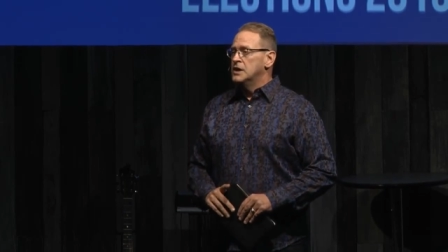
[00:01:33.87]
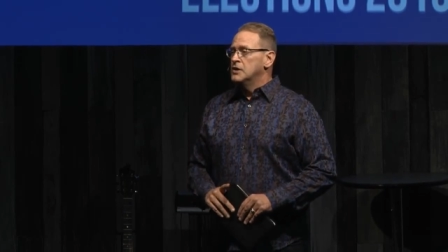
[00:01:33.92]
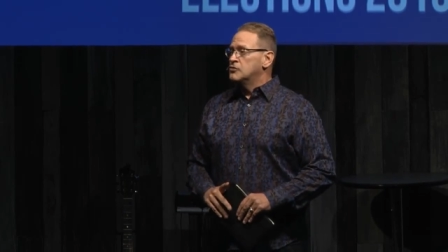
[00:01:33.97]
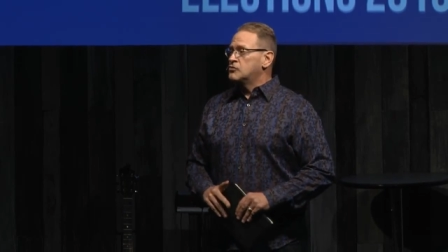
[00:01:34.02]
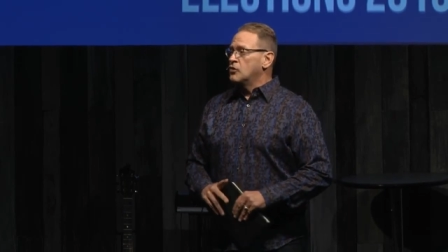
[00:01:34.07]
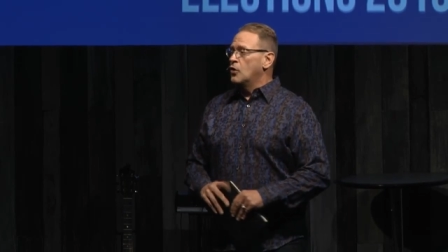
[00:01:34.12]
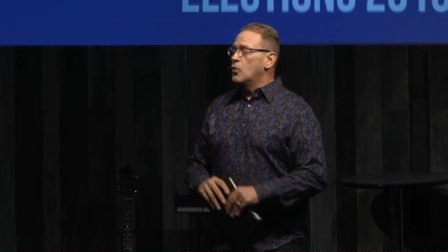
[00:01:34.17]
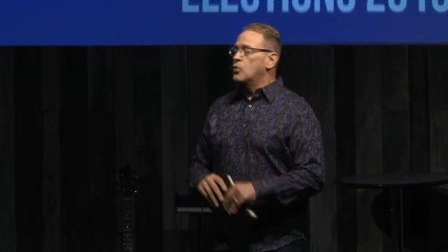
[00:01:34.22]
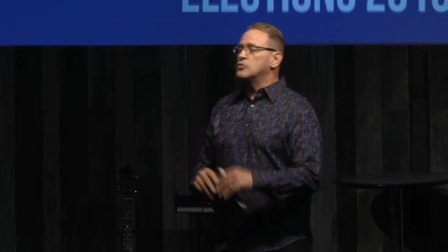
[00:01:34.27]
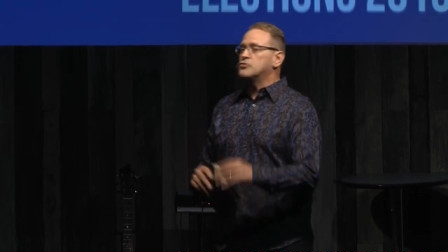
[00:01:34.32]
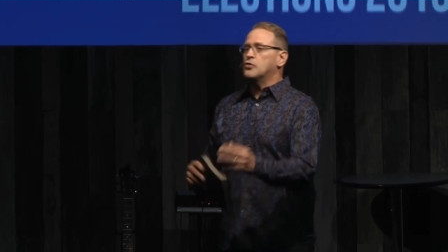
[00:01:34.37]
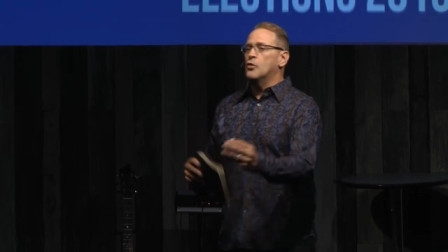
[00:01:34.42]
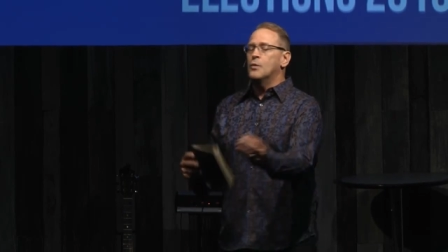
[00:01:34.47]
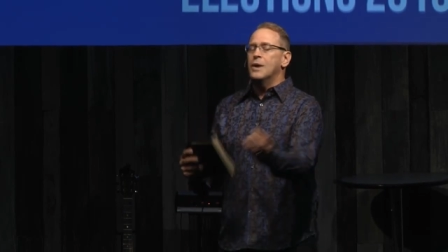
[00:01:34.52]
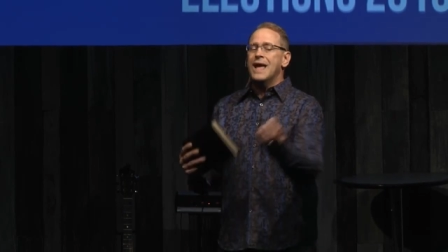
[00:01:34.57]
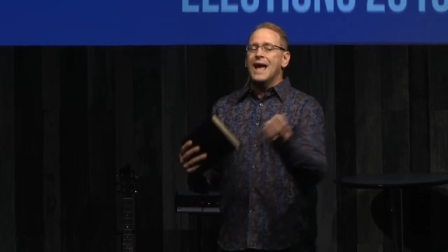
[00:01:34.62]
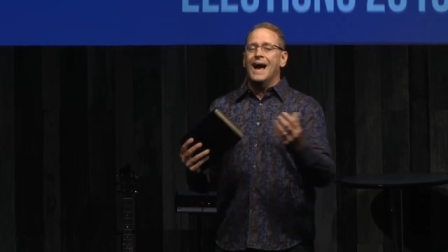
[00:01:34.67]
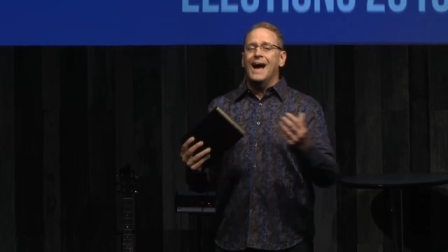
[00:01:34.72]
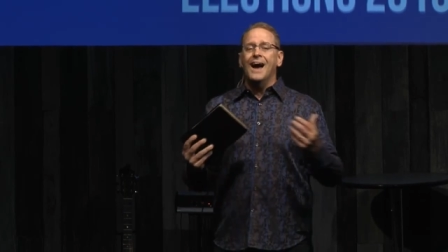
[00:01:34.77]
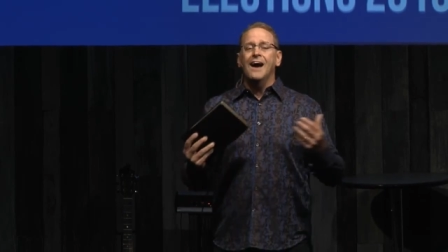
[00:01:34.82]
So, so
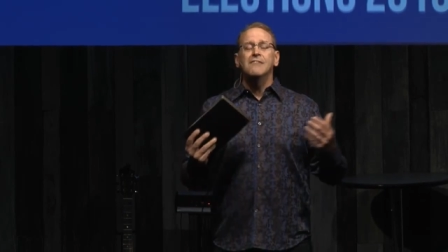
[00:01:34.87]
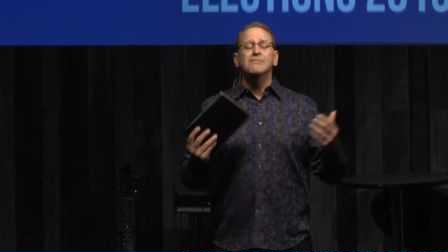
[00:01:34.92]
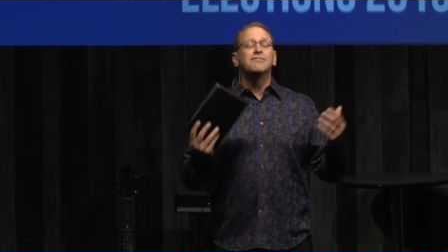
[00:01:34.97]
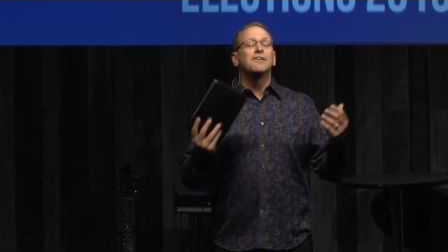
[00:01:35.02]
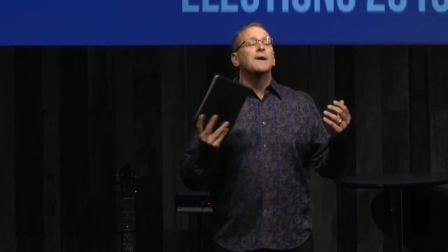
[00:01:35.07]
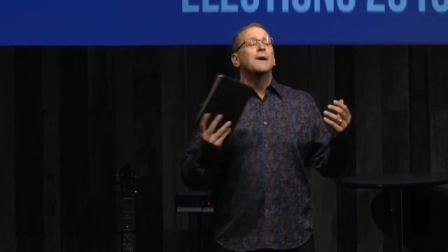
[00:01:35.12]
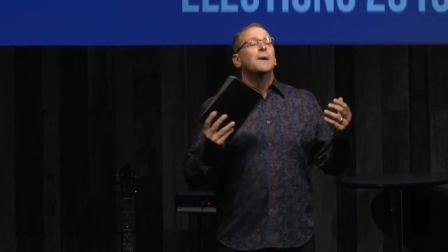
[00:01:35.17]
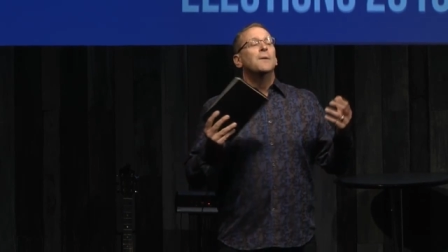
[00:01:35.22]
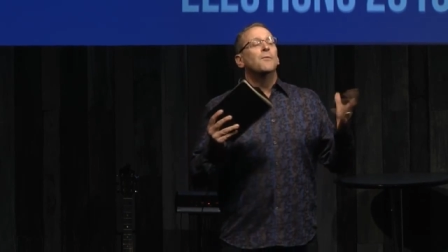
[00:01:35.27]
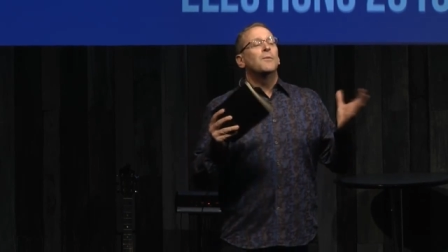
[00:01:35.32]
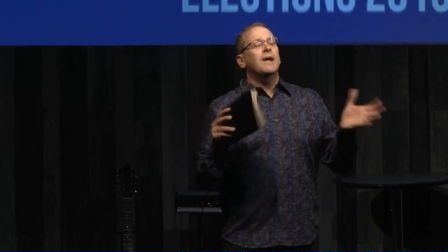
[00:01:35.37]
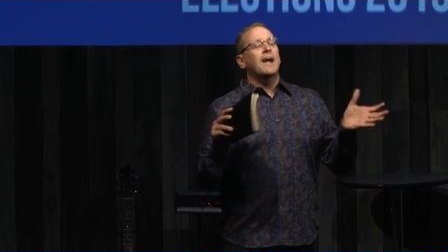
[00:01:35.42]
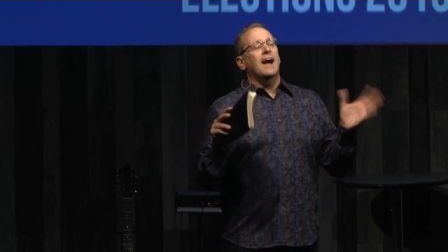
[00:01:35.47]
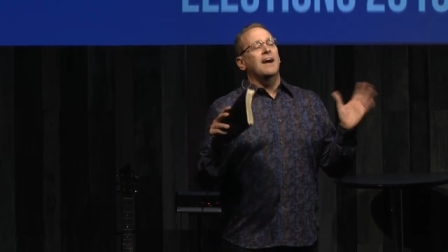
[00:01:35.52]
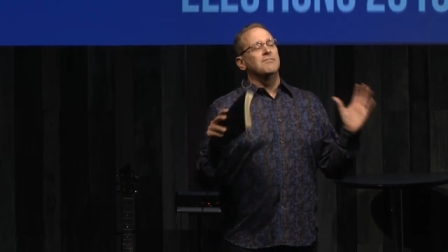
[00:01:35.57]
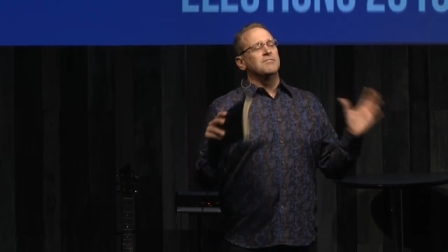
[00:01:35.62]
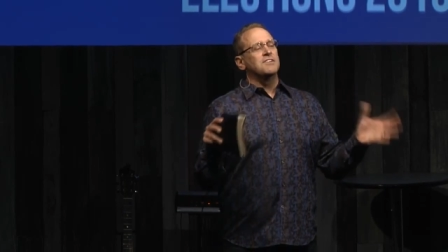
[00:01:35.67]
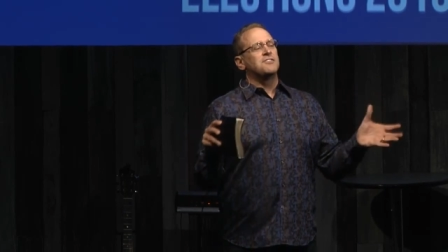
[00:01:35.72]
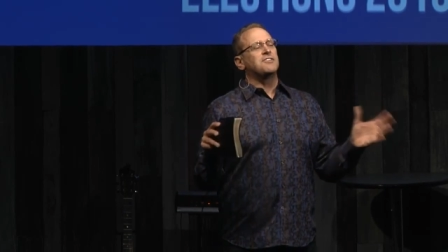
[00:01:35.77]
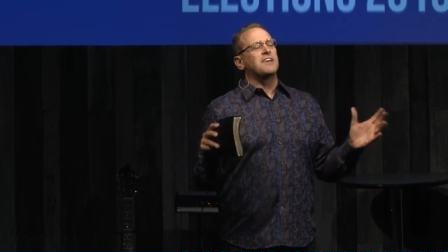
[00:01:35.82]
we, have, we
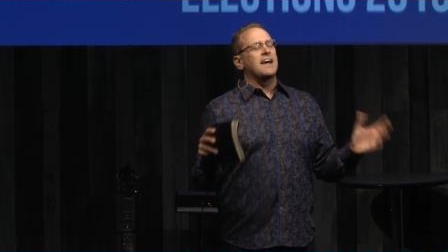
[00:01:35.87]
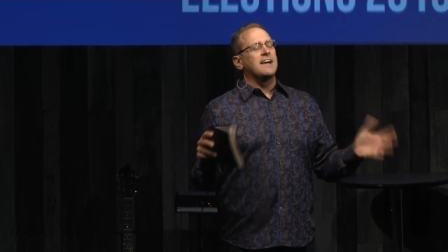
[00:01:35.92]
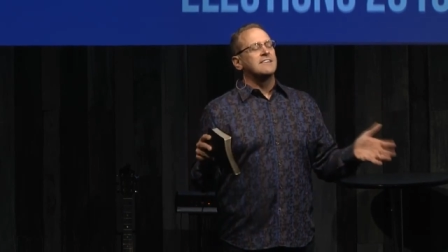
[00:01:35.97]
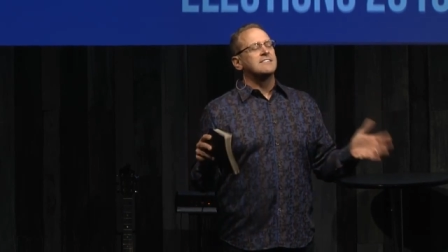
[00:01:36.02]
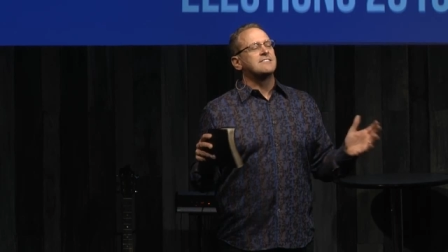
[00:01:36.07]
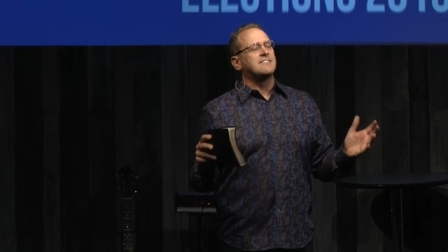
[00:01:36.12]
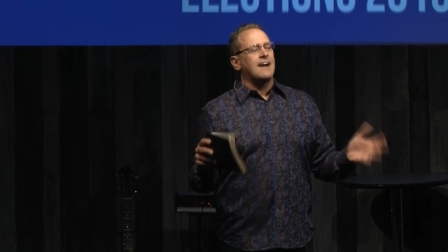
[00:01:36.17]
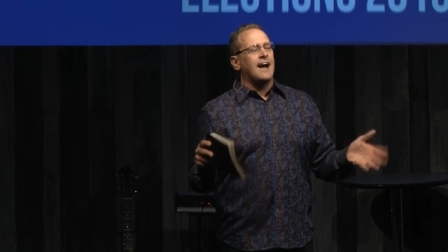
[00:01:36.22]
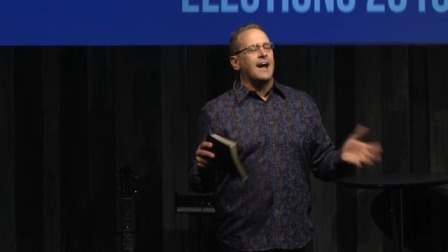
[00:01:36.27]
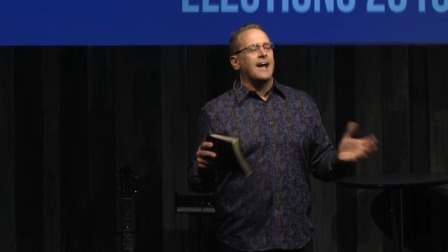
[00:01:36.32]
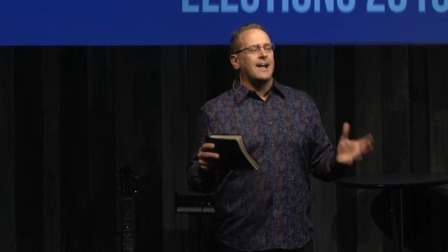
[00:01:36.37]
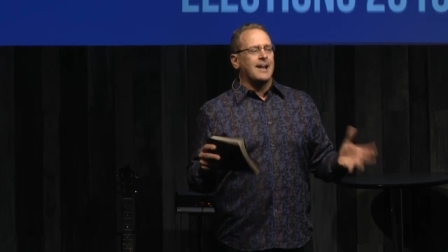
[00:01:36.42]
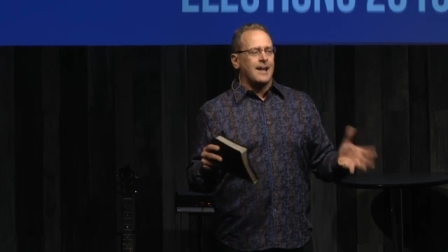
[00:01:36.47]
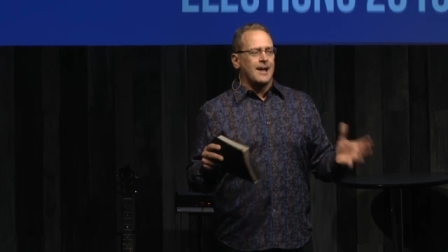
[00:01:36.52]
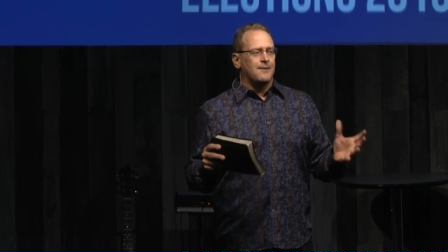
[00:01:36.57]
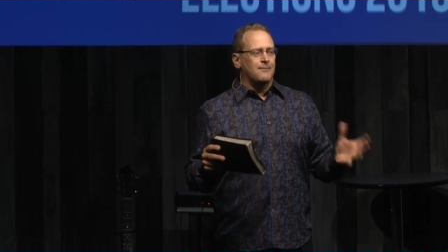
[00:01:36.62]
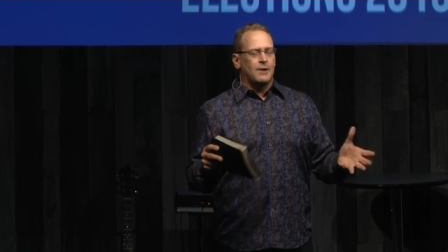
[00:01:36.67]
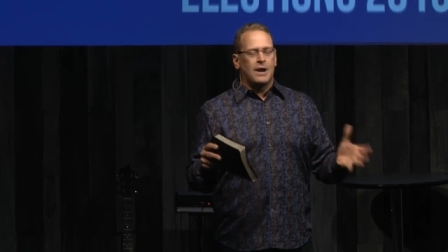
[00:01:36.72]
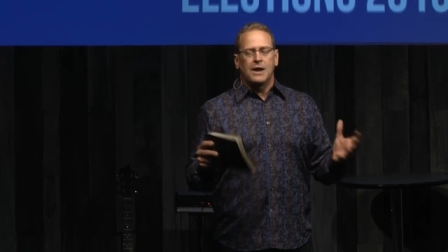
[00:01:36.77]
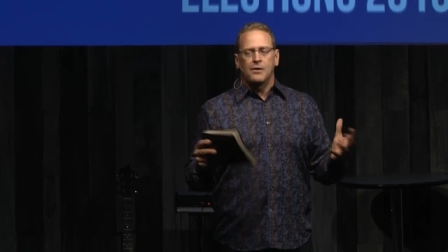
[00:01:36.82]
have this
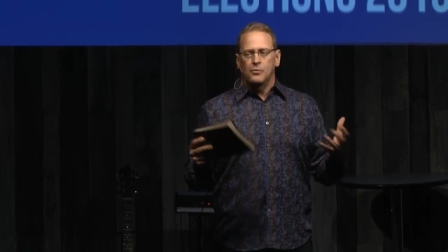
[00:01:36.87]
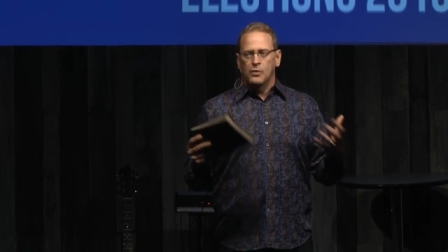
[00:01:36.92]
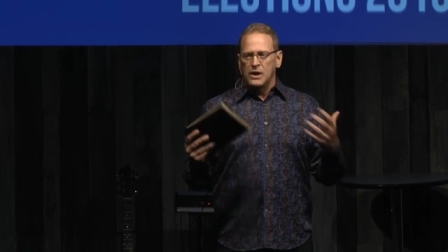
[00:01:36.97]
anxiety, right?